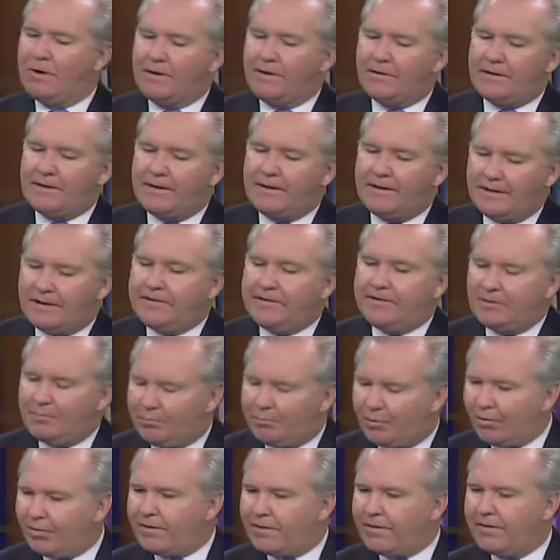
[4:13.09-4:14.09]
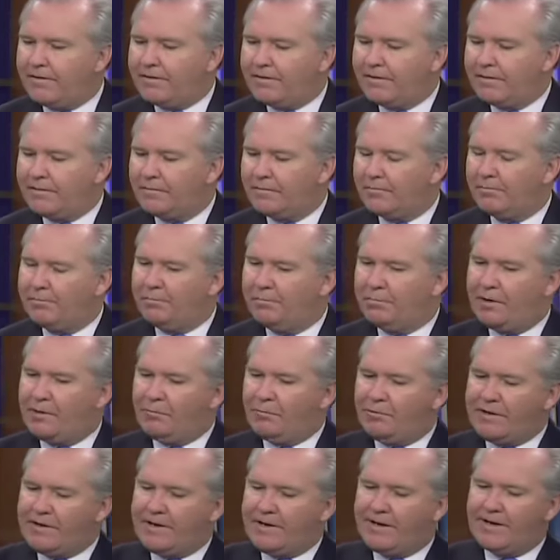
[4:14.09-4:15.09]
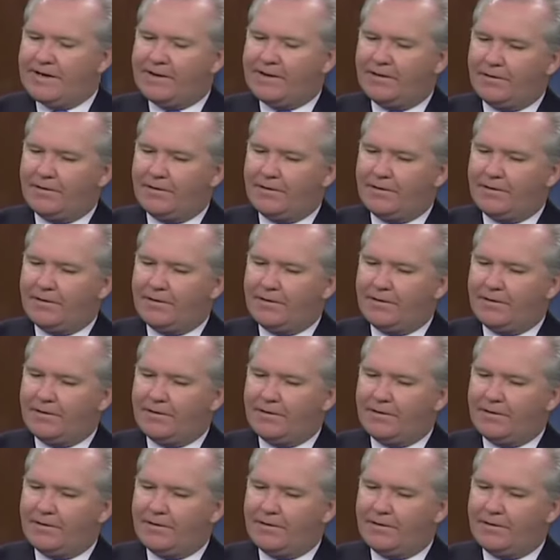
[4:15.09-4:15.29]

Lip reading: Well, it's important, but we can't